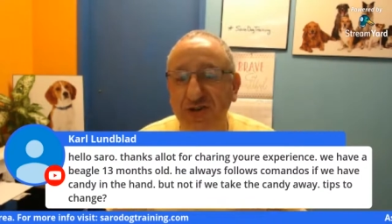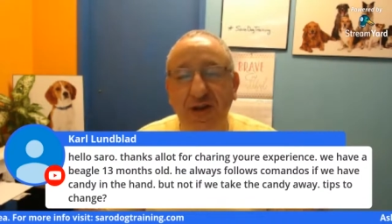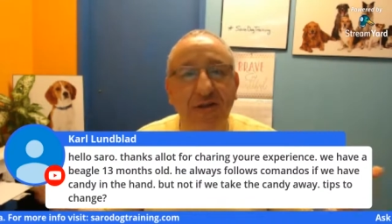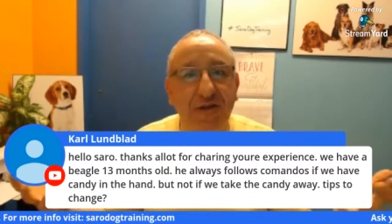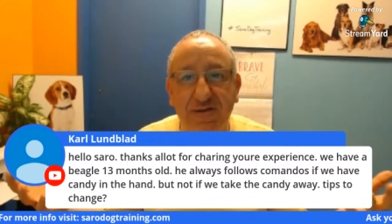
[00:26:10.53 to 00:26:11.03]
It's
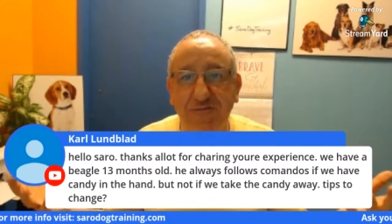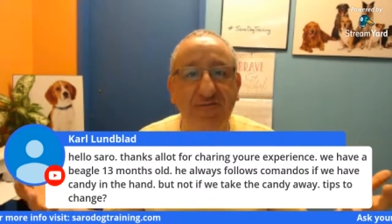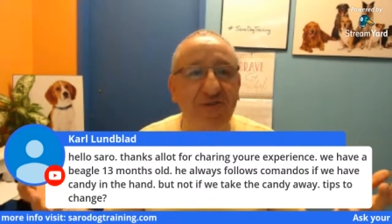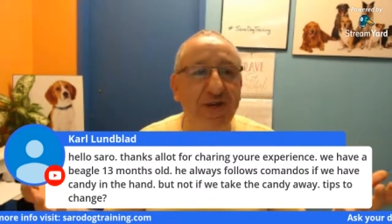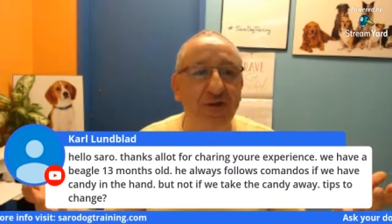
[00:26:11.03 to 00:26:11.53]
not doesn't
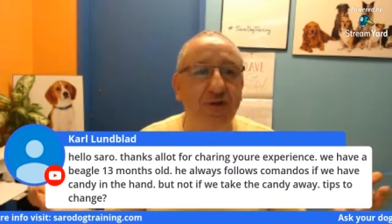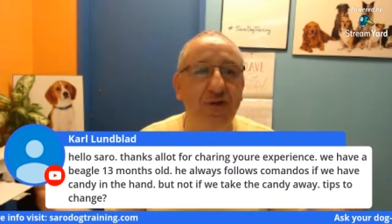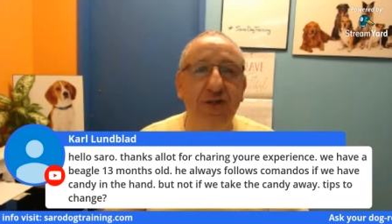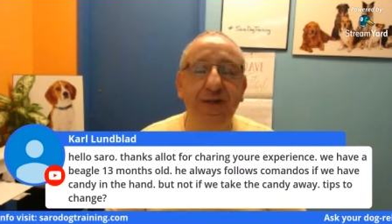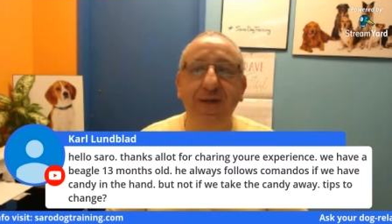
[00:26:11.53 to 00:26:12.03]
feel
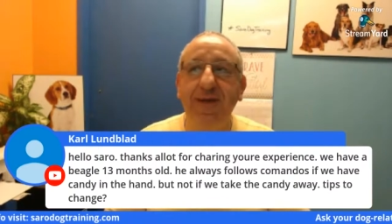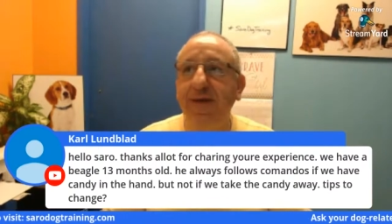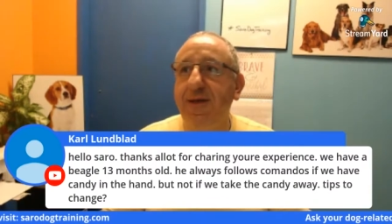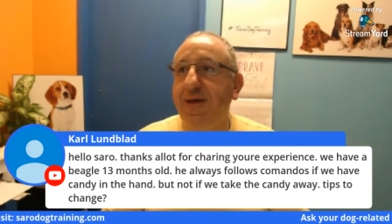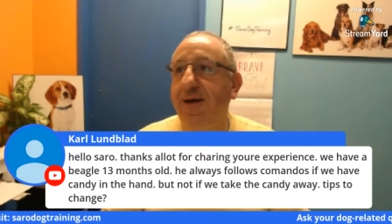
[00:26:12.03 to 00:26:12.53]
good,
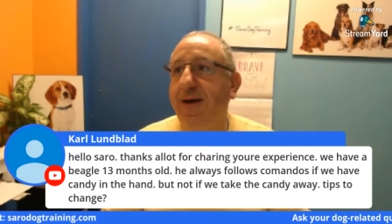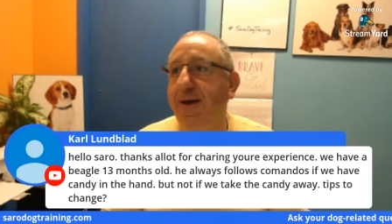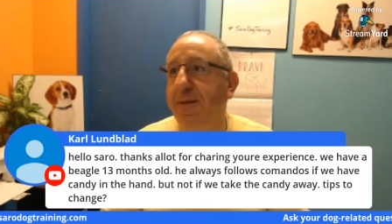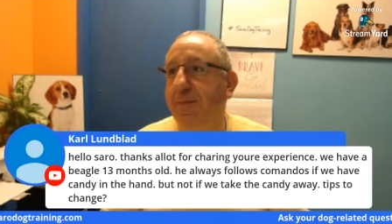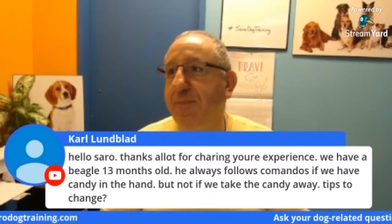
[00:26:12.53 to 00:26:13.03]

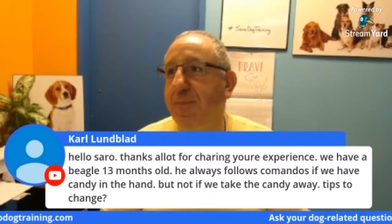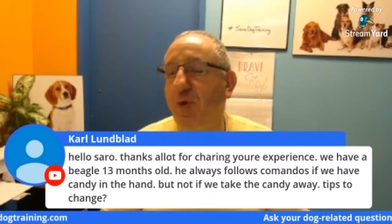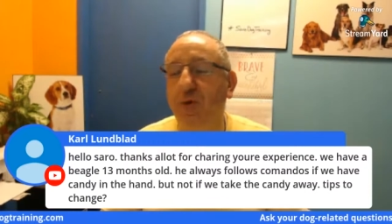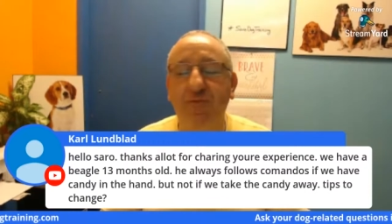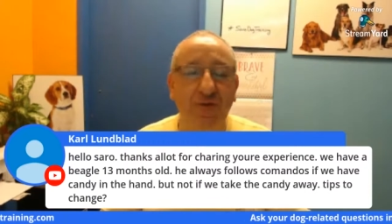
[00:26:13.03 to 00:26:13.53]
um,
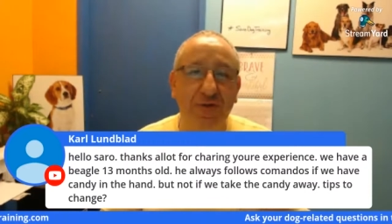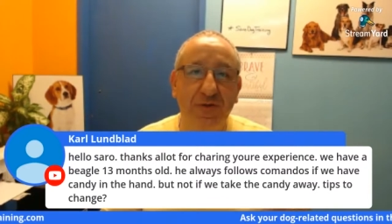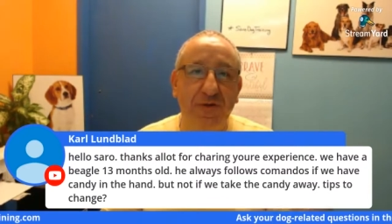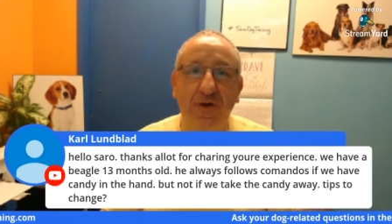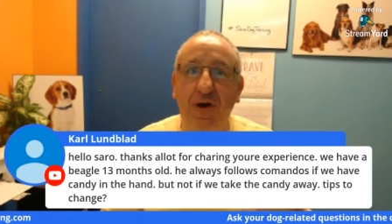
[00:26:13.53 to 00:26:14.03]
both for
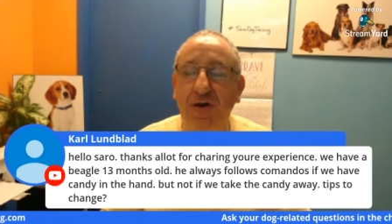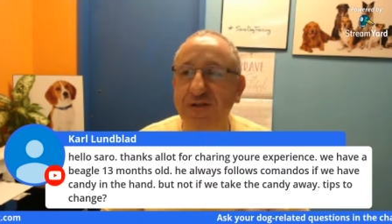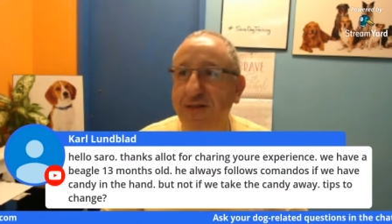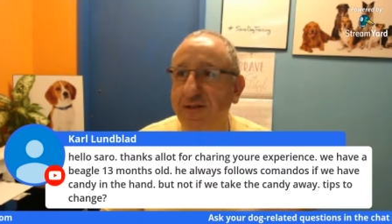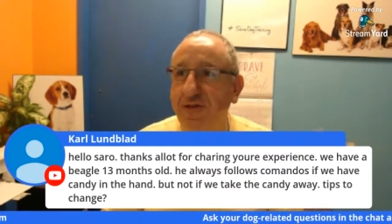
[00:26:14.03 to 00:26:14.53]
the dogs
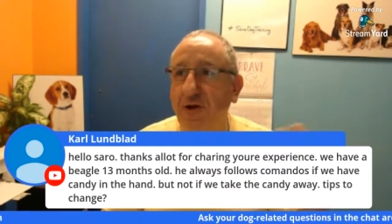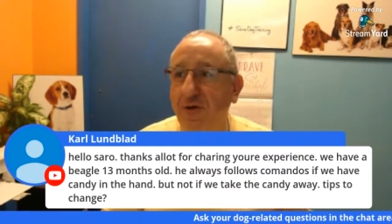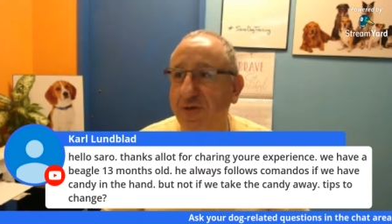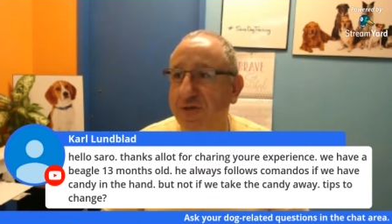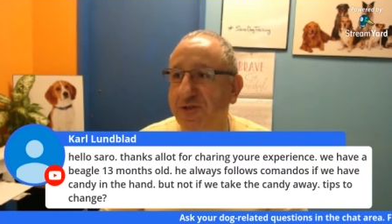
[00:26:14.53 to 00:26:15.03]
and dog
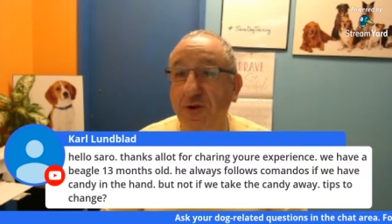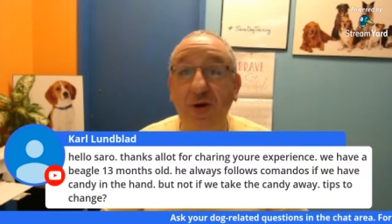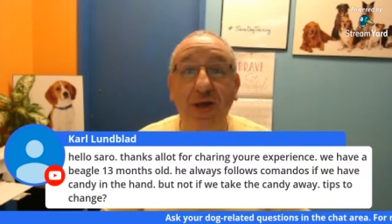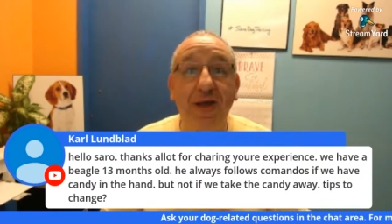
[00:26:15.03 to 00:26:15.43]
owners. So